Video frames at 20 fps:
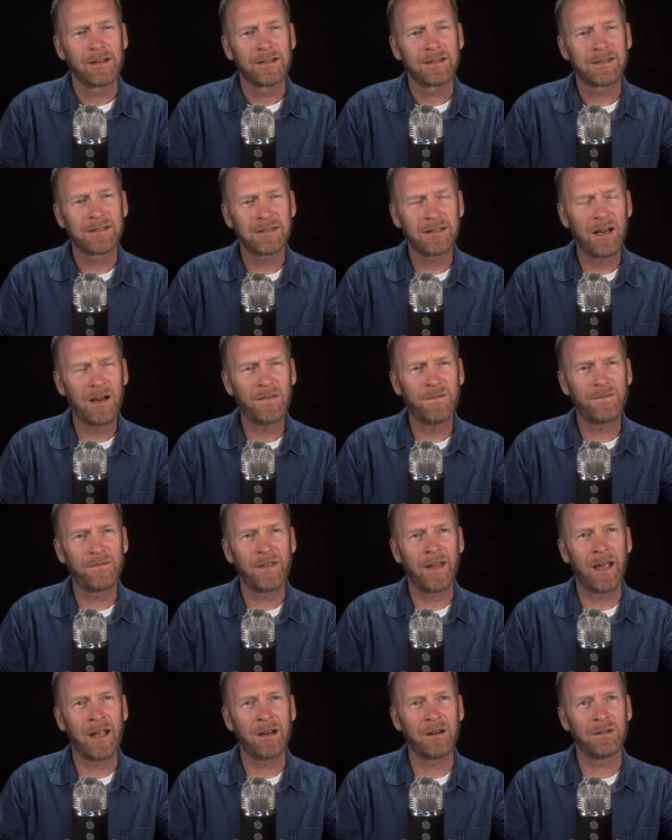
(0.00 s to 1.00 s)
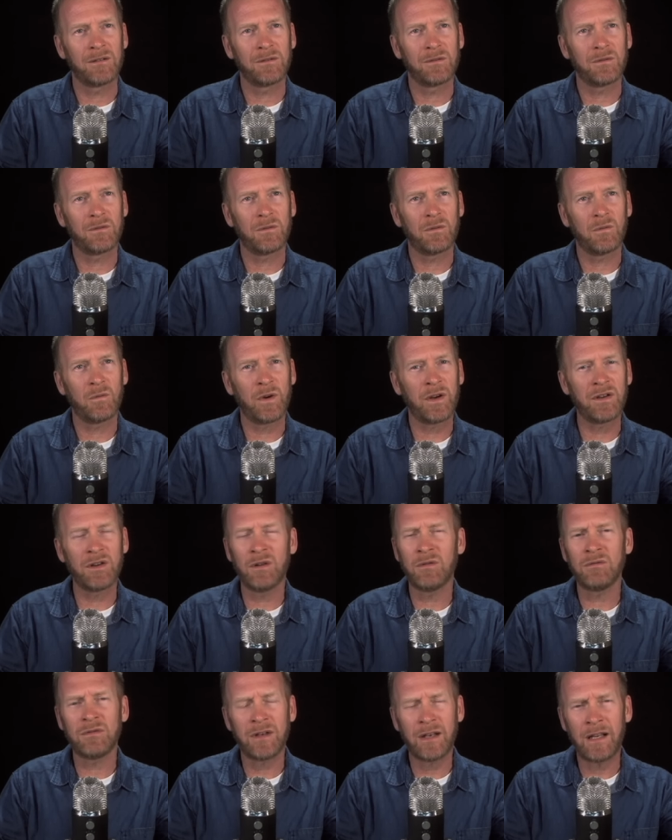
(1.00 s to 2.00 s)
Stuff that we
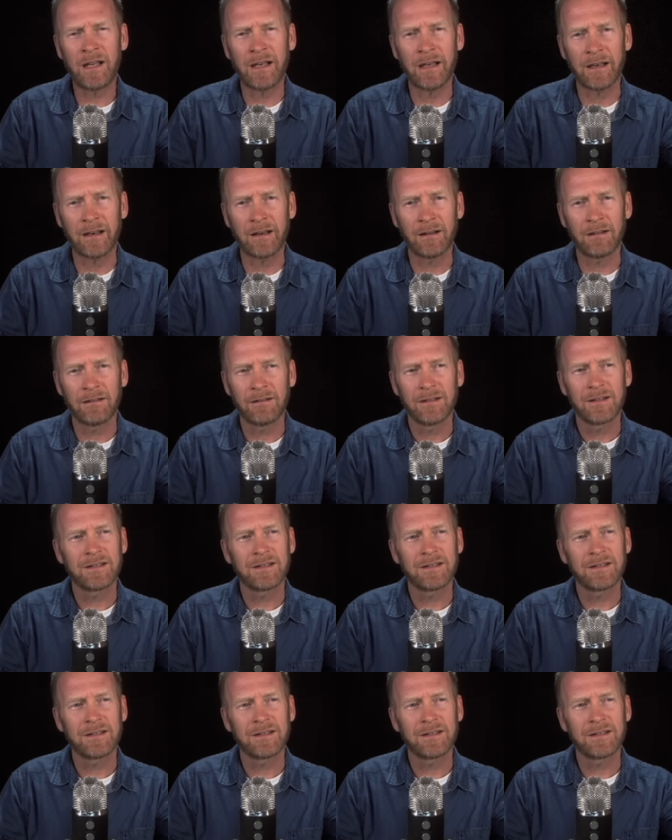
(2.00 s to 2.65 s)
don't need,